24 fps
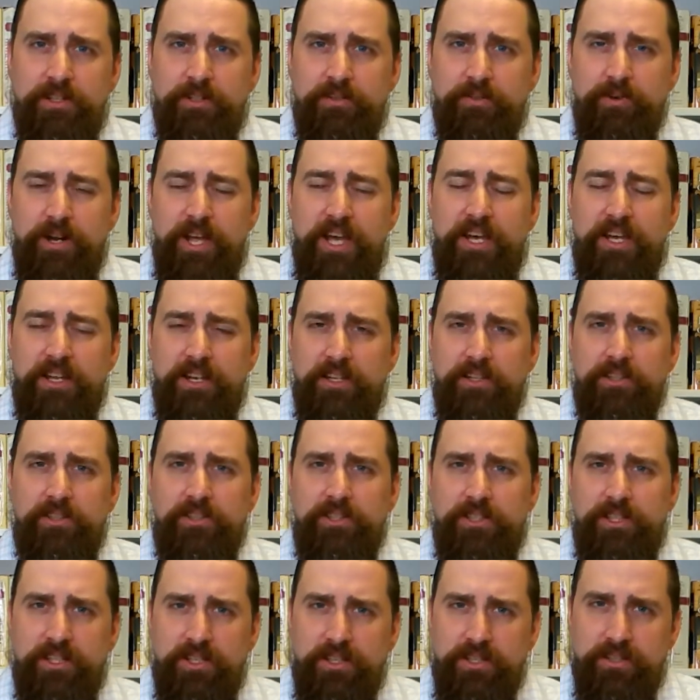raggedy
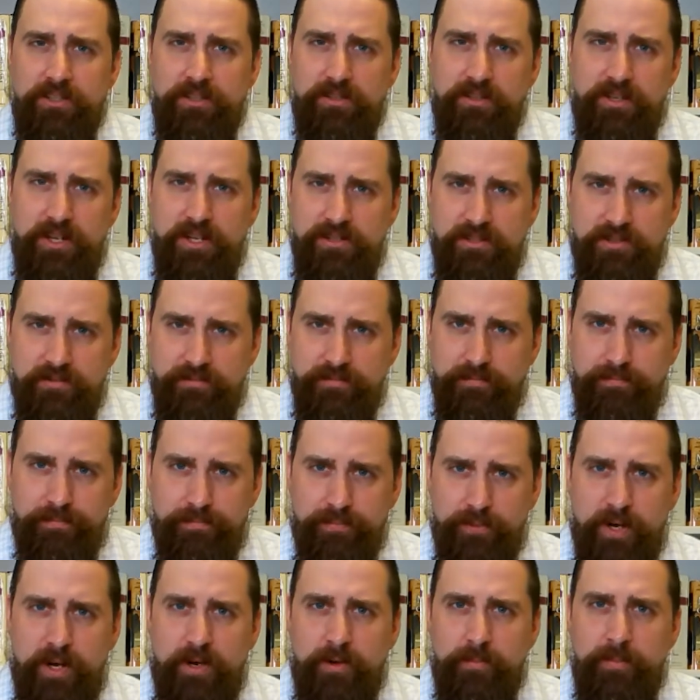looking and lots of
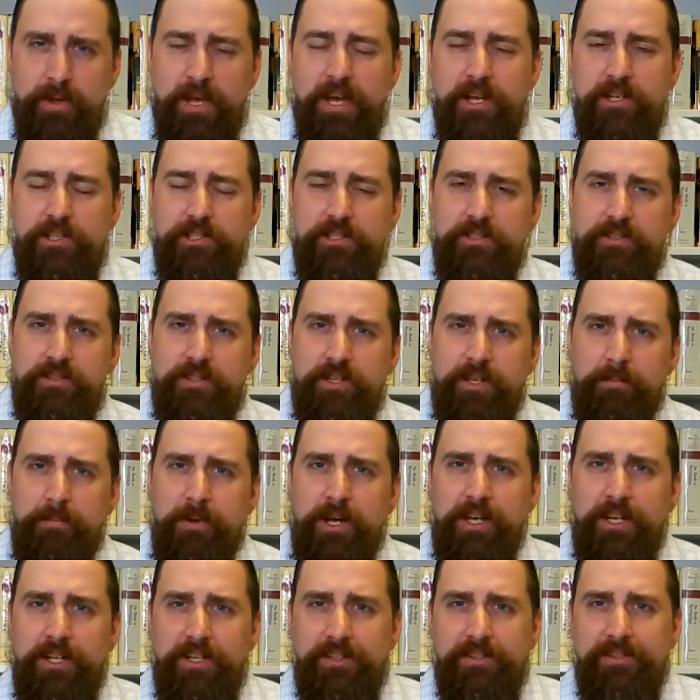brown patches like
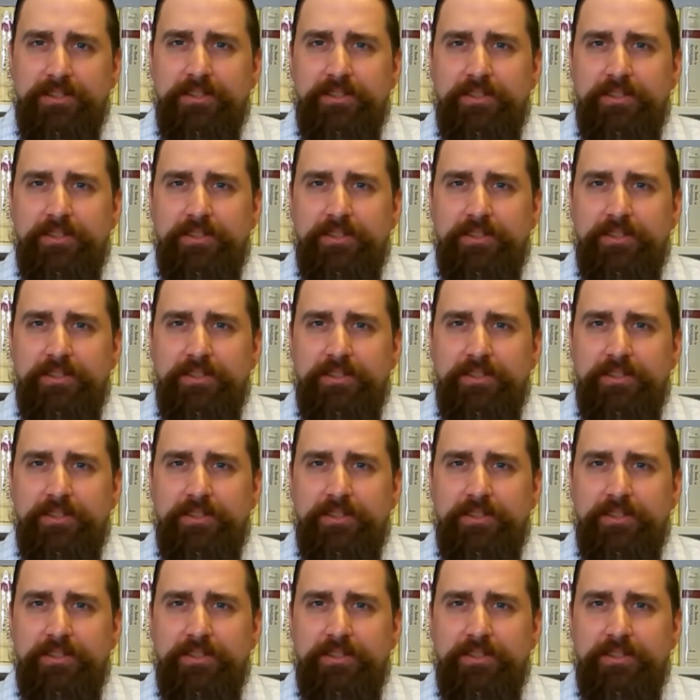mine.